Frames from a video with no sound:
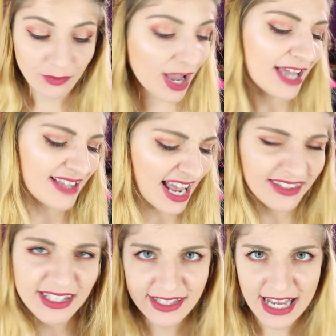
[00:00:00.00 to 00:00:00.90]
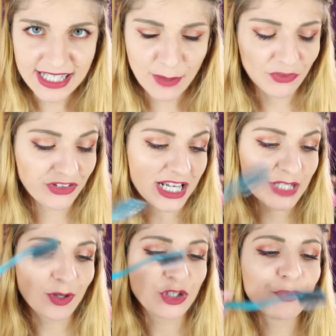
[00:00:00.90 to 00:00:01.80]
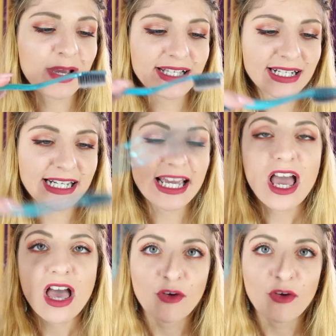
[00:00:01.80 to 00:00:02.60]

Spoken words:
I did say some of the things, but you basically